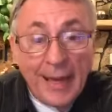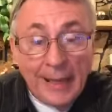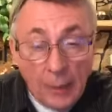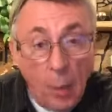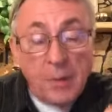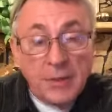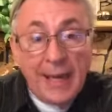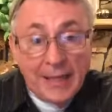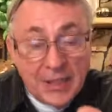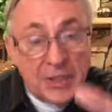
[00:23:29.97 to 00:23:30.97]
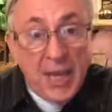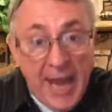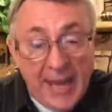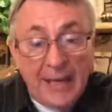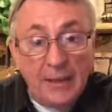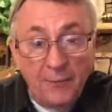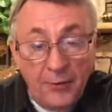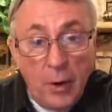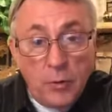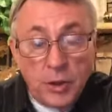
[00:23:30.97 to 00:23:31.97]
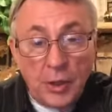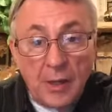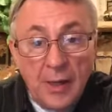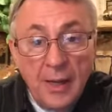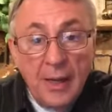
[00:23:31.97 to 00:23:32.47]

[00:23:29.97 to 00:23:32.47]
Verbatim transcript: In other words, they could see it in the future,